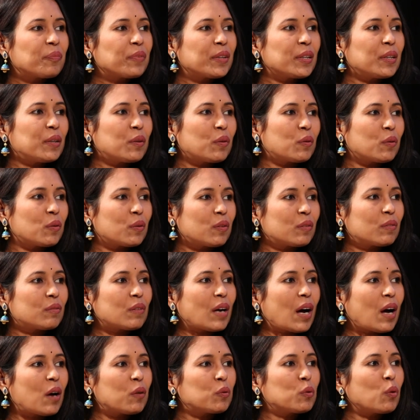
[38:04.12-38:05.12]
your
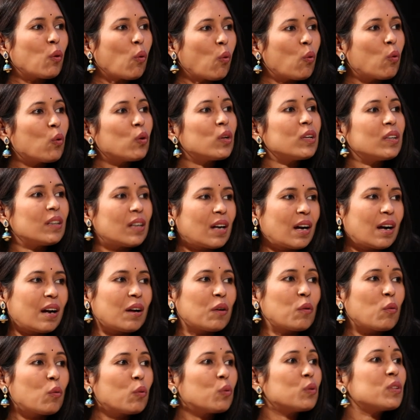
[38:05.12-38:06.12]
how to own
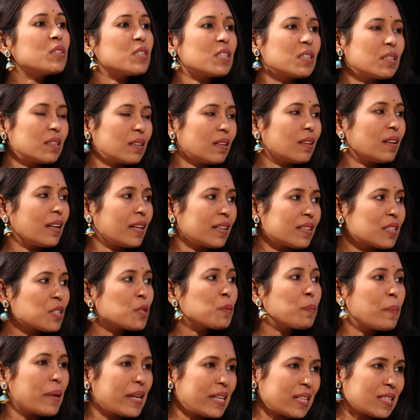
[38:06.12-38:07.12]
our own like
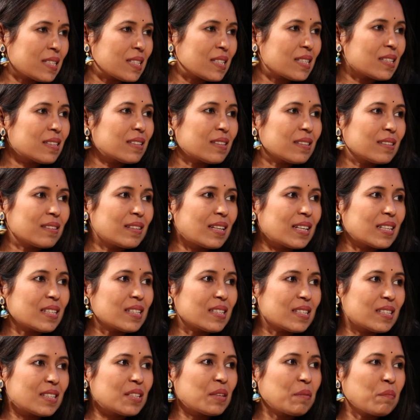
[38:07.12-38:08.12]
space,
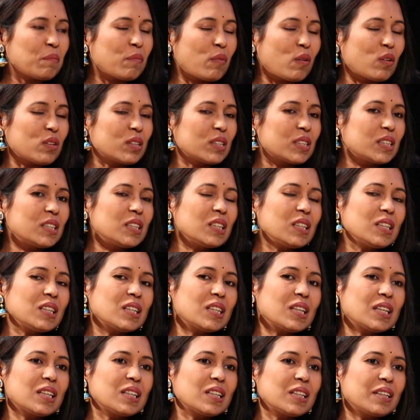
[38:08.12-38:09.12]
That's important.
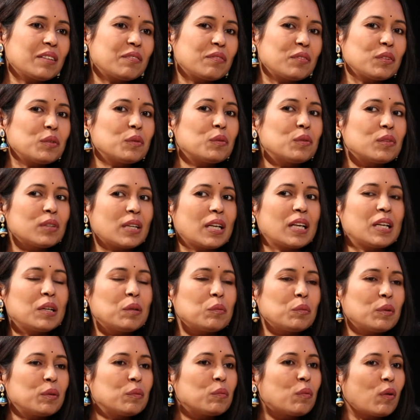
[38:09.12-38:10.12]
And if you
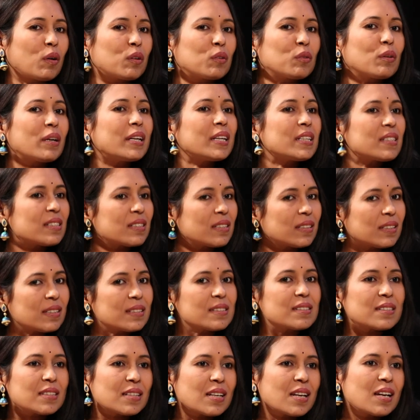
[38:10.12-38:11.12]
really we want to,
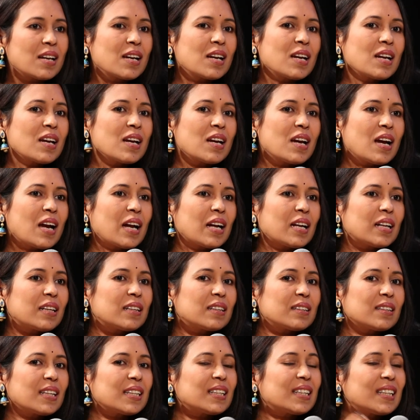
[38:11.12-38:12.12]
it's
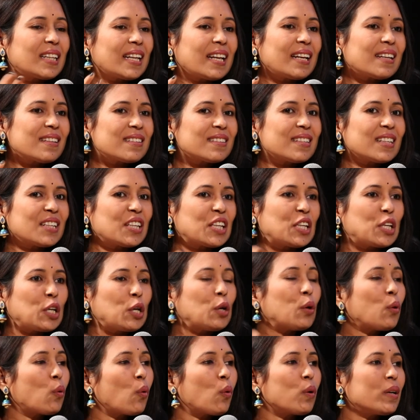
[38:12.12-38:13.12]
the things that
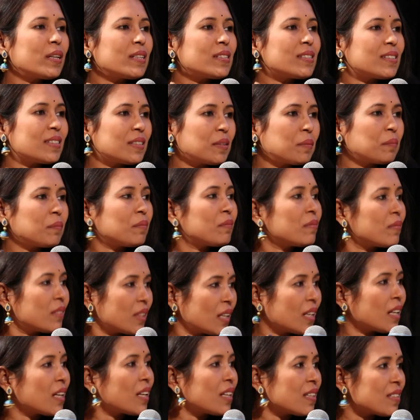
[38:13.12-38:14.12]
heroism
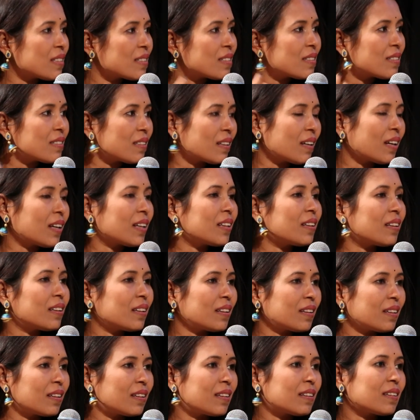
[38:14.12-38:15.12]
thing is, I
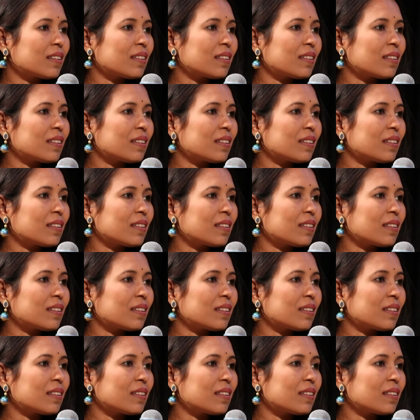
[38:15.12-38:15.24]
think,